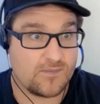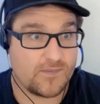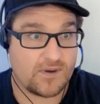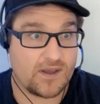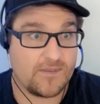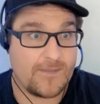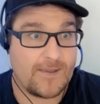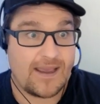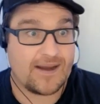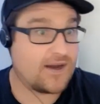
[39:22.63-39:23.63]
Okay.
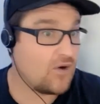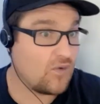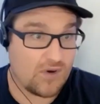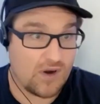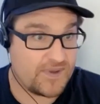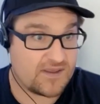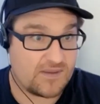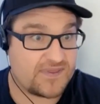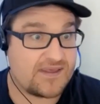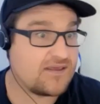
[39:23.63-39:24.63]
And I know we're all busy,
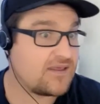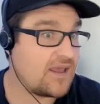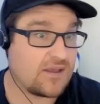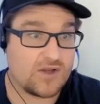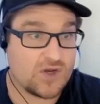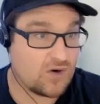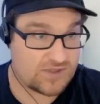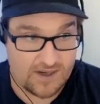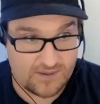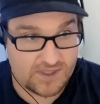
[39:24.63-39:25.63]
but these take no
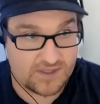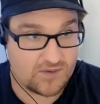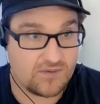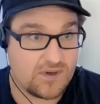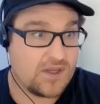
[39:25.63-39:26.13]
time to do.